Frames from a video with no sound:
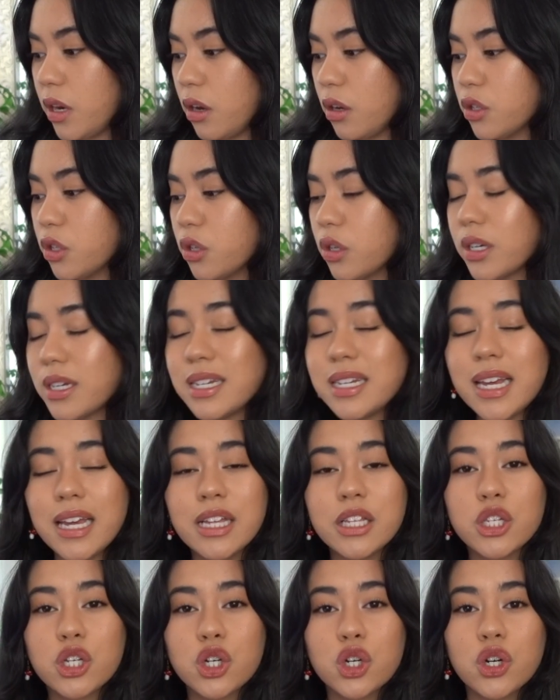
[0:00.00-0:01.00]
also
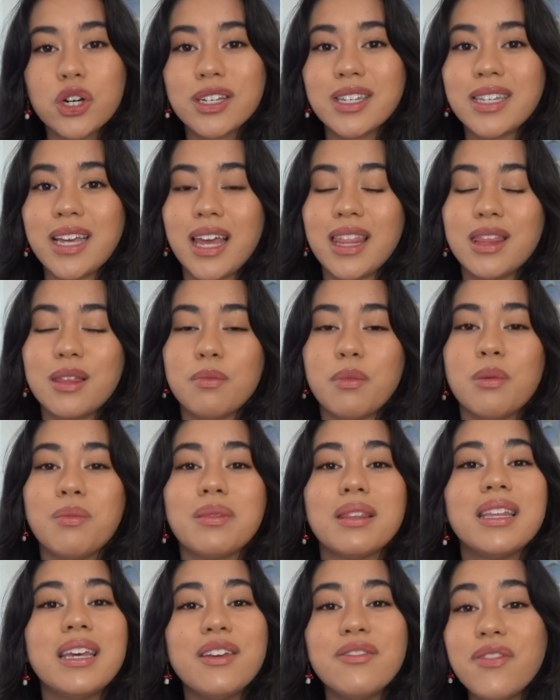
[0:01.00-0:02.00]
contains
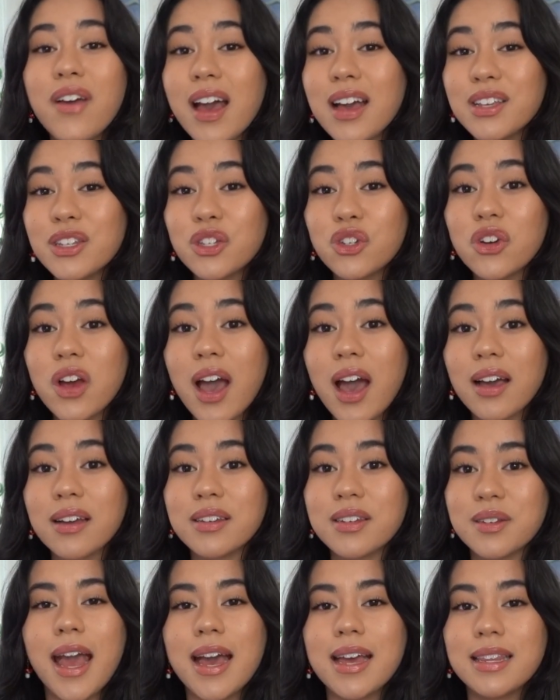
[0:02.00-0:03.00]
chrysanthemum leaf
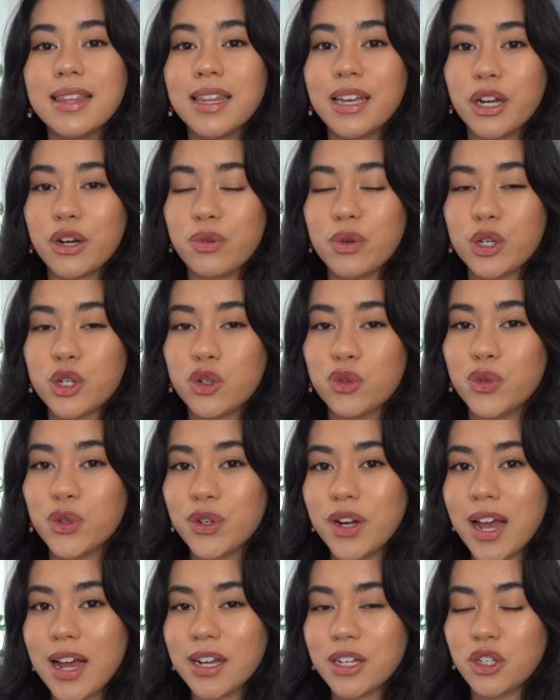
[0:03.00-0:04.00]
extract and licorice
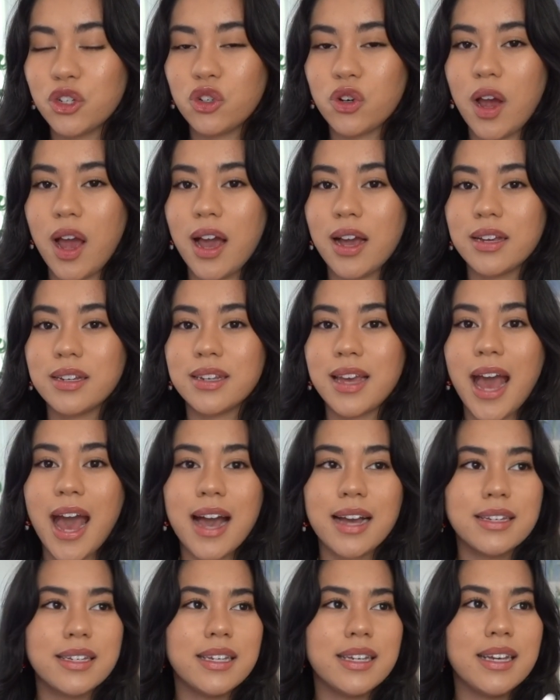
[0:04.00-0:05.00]
root extract,
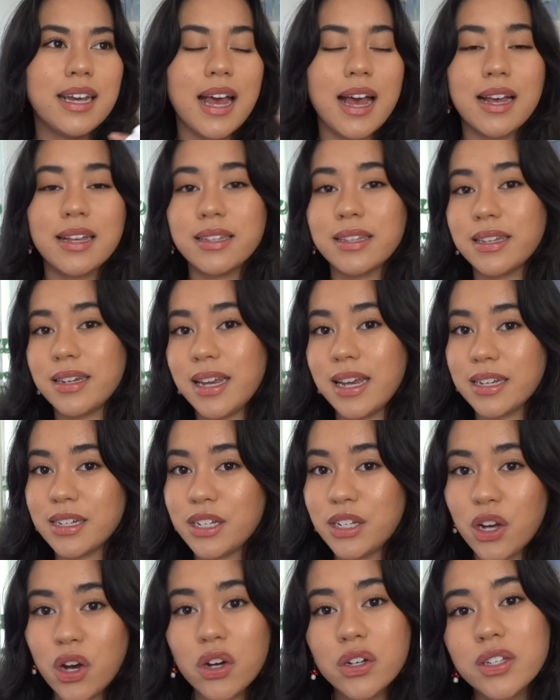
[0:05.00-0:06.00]
acting as an
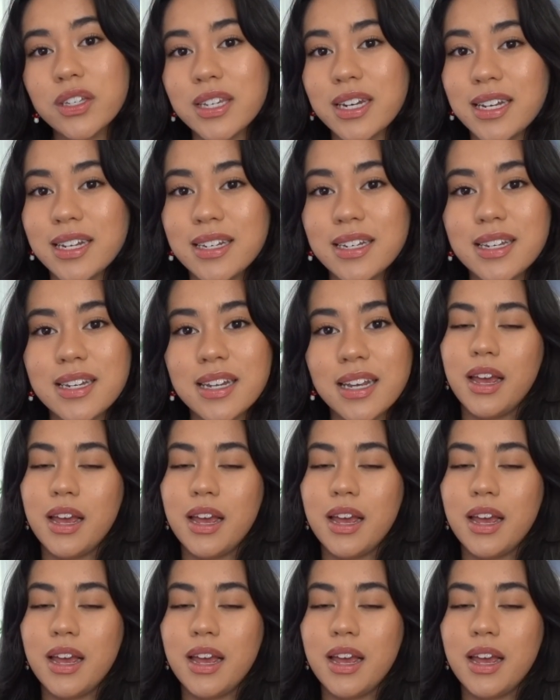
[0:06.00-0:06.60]
antioxidant.